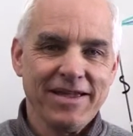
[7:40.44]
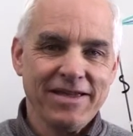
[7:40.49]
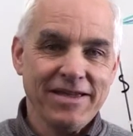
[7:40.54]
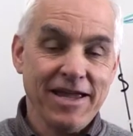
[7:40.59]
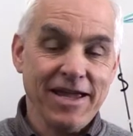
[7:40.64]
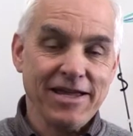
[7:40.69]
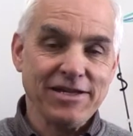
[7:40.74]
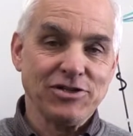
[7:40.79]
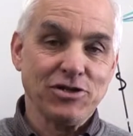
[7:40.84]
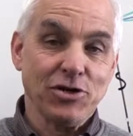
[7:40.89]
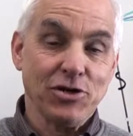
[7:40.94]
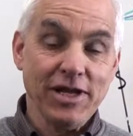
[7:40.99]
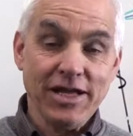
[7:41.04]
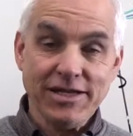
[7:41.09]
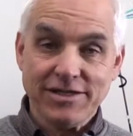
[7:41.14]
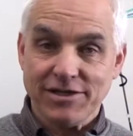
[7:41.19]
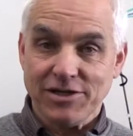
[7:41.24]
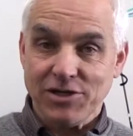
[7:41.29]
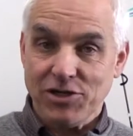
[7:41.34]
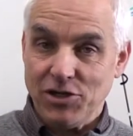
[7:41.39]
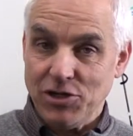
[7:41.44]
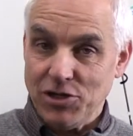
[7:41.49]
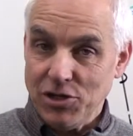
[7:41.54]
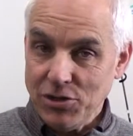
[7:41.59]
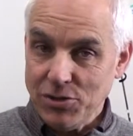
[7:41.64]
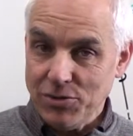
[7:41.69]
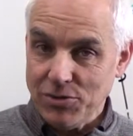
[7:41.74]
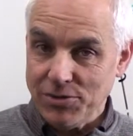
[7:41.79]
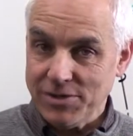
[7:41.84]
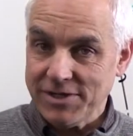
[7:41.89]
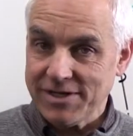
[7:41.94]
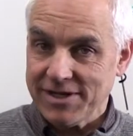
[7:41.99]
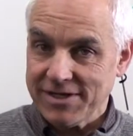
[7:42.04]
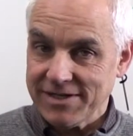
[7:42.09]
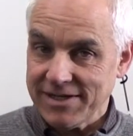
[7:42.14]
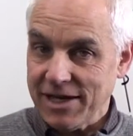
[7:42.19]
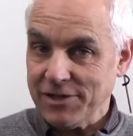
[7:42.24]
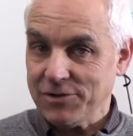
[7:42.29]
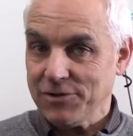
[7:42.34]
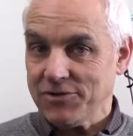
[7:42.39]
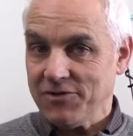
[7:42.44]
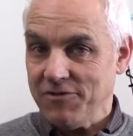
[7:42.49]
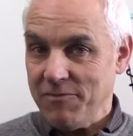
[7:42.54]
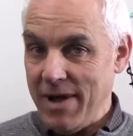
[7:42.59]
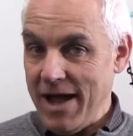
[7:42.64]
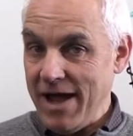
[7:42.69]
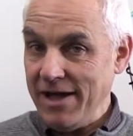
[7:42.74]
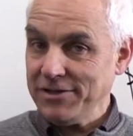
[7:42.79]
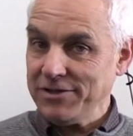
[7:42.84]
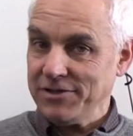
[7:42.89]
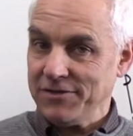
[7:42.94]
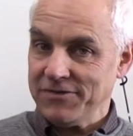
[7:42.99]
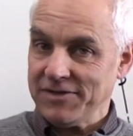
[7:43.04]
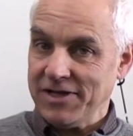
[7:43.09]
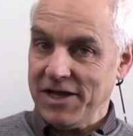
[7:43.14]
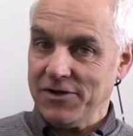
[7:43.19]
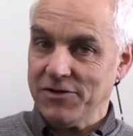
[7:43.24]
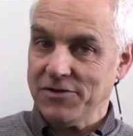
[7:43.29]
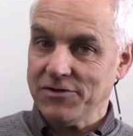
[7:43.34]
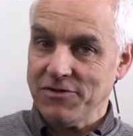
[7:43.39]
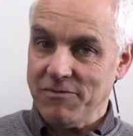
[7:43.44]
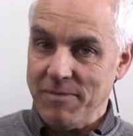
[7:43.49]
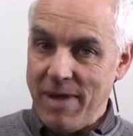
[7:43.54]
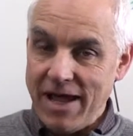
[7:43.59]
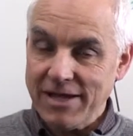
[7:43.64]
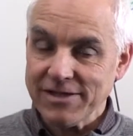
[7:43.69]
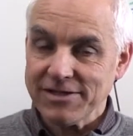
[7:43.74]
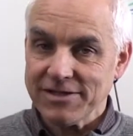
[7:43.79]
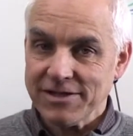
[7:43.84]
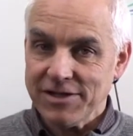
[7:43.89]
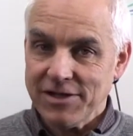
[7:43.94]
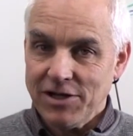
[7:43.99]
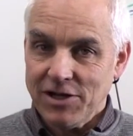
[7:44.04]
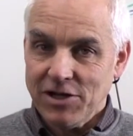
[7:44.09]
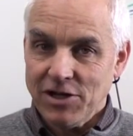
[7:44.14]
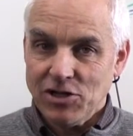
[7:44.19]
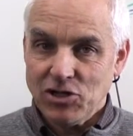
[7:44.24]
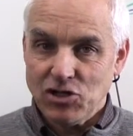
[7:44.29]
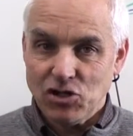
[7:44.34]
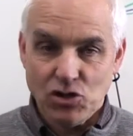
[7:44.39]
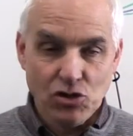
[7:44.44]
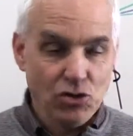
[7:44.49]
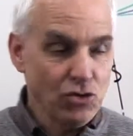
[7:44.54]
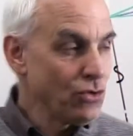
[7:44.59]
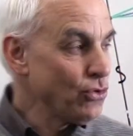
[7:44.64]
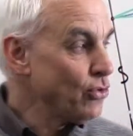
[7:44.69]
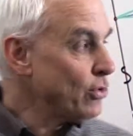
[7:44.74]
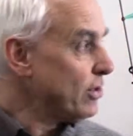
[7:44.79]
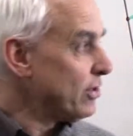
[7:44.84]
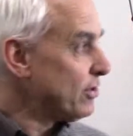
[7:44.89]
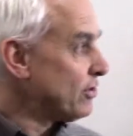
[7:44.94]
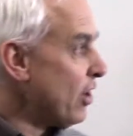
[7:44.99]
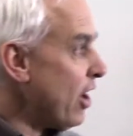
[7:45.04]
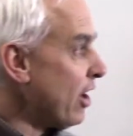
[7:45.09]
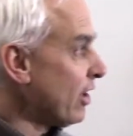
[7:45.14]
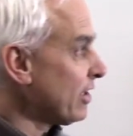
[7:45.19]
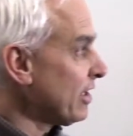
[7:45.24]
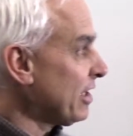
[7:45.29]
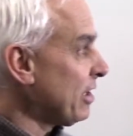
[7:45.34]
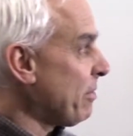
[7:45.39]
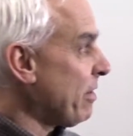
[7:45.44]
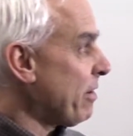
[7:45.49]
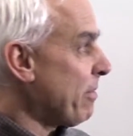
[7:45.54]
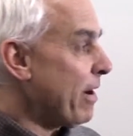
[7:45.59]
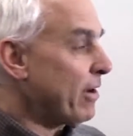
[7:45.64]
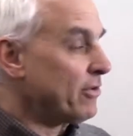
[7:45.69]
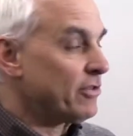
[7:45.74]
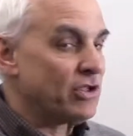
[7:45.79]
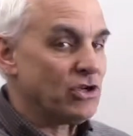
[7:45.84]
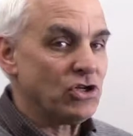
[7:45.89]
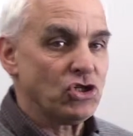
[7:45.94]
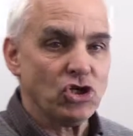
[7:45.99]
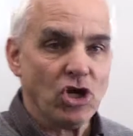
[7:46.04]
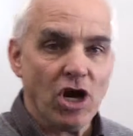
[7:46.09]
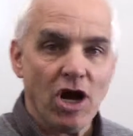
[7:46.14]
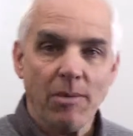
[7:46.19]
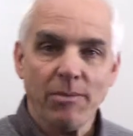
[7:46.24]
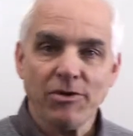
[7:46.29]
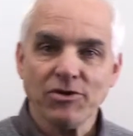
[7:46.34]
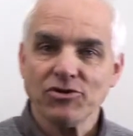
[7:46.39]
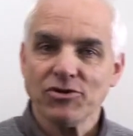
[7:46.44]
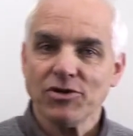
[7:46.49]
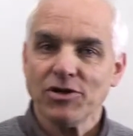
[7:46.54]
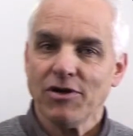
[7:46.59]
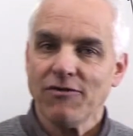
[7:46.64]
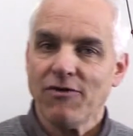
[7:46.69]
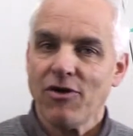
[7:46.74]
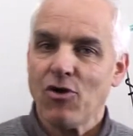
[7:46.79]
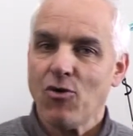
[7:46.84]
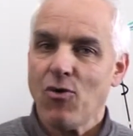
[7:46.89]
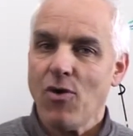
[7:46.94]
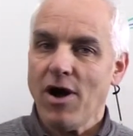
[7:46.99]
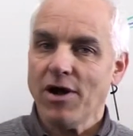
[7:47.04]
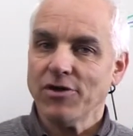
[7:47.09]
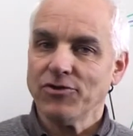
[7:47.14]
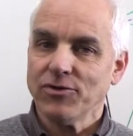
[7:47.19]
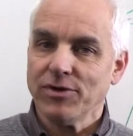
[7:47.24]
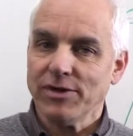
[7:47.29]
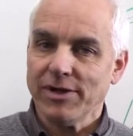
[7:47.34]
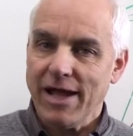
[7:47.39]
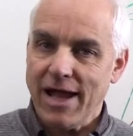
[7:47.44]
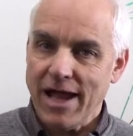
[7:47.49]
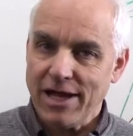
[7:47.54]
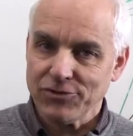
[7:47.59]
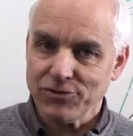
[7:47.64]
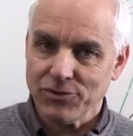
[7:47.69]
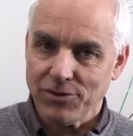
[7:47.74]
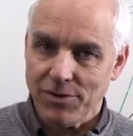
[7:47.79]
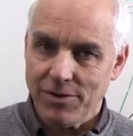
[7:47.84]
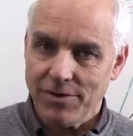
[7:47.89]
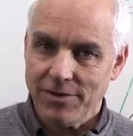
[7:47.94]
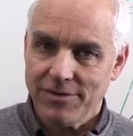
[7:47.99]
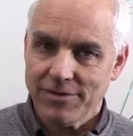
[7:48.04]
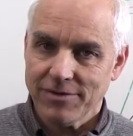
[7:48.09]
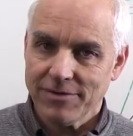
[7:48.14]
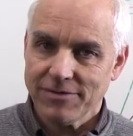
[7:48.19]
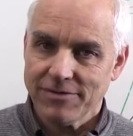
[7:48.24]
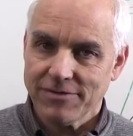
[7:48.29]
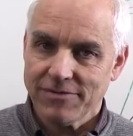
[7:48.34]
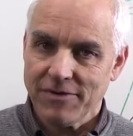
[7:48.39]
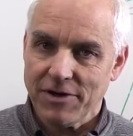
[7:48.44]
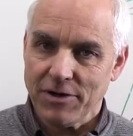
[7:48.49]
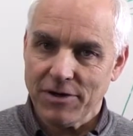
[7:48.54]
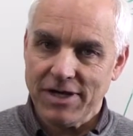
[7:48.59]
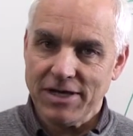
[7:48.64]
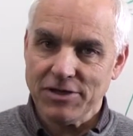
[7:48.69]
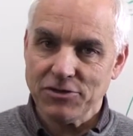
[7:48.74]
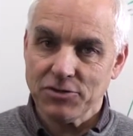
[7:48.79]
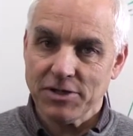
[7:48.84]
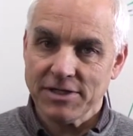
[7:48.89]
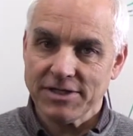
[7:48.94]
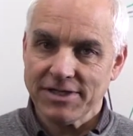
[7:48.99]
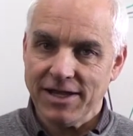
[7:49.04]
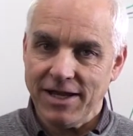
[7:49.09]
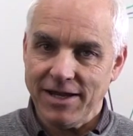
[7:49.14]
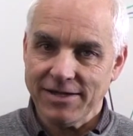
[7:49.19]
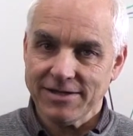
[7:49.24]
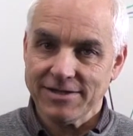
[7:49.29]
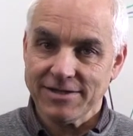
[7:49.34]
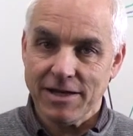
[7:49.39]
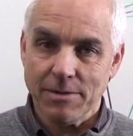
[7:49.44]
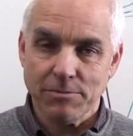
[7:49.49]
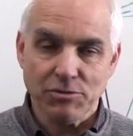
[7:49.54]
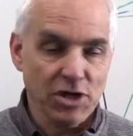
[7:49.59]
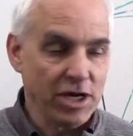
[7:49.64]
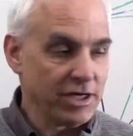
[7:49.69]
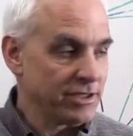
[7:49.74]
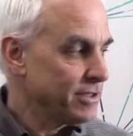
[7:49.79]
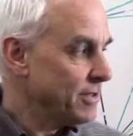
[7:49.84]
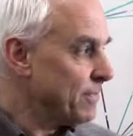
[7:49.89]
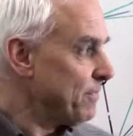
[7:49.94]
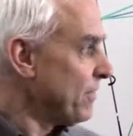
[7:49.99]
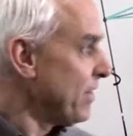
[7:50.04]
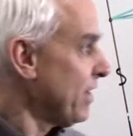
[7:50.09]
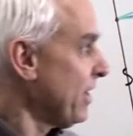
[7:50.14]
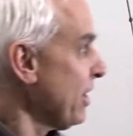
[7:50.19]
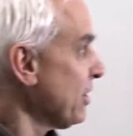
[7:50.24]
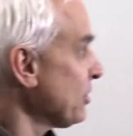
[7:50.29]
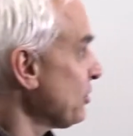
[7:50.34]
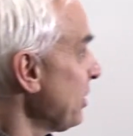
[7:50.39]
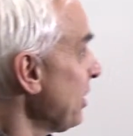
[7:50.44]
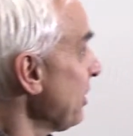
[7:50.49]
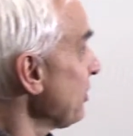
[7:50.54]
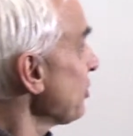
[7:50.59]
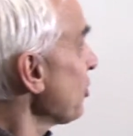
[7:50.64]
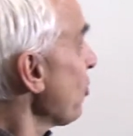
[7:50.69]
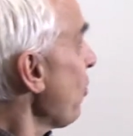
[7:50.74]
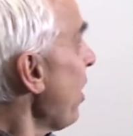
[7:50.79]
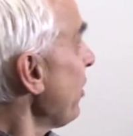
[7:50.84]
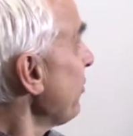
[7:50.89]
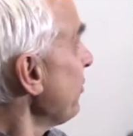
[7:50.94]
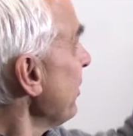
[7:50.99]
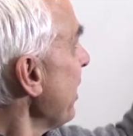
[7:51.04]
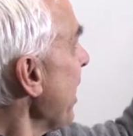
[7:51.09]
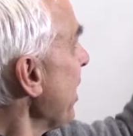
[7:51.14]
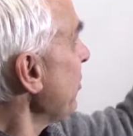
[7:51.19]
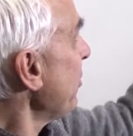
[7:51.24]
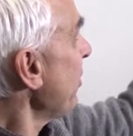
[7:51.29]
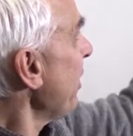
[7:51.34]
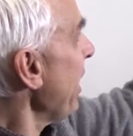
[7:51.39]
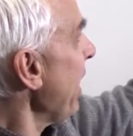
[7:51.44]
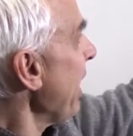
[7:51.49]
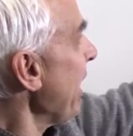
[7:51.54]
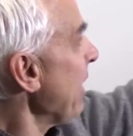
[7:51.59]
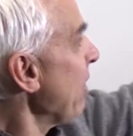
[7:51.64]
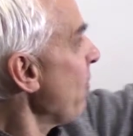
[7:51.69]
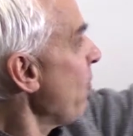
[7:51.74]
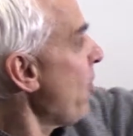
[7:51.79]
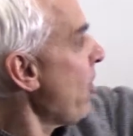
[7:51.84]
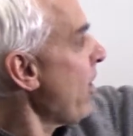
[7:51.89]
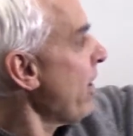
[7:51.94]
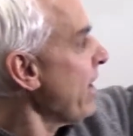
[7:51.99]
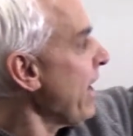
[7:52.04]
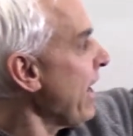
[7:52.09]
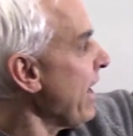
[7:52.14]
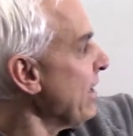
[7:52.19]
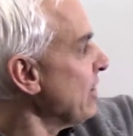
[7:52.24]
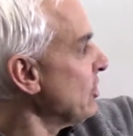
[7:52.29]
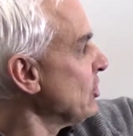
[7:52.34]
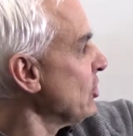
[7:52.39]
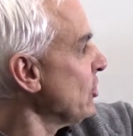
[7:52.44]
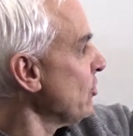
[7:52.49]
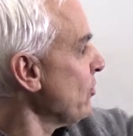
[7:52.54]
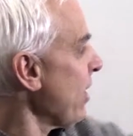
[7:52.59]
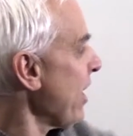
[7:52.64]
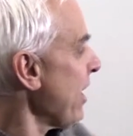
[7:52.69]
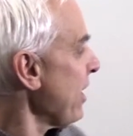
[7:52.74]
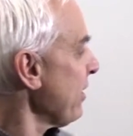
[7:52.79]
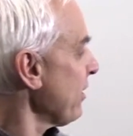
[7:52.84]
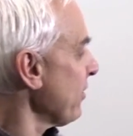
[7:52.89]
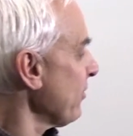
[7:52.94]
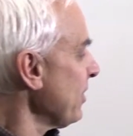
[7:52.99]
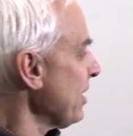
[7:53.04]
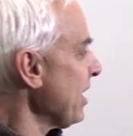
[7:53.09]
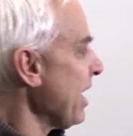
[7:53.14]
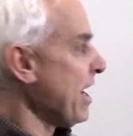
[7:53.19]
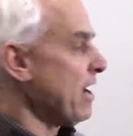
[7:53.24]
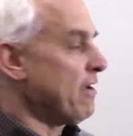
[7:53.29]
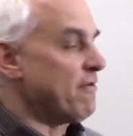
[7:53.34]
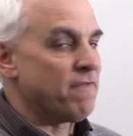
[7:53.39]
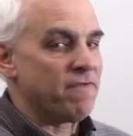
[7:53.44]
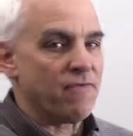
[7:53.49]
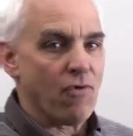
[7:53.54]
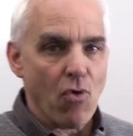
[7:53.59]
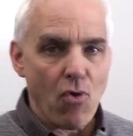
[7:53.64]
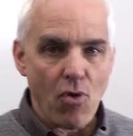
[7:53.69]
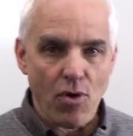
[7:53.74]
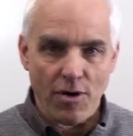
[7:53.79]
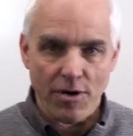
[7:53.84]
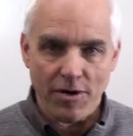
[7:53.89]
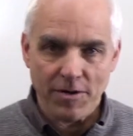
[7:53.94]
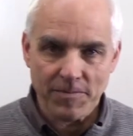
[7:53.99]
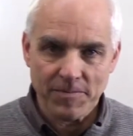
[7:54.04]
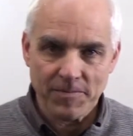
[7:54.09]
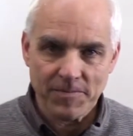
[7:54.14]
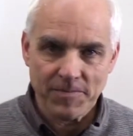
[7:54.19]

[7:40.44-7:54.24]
Yes, so let's use centers of mass, to talk a little bit about the geometry of a quadrilateral. It's a very interesting subject. So here's a quadrilateral, A1, A2, A3, A4.